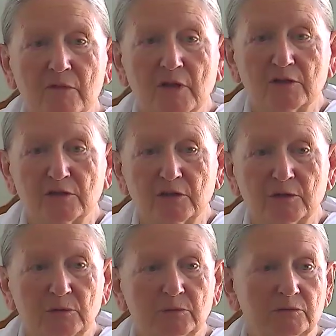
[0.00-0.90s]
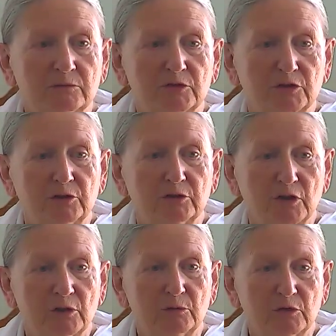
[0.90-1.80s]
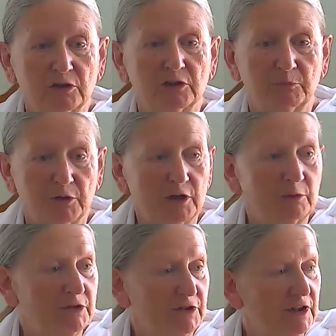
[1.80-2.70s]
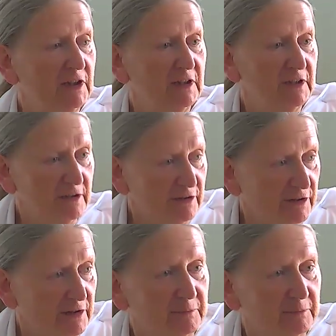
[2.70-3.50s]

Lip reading: So, do you know what diplomacy is?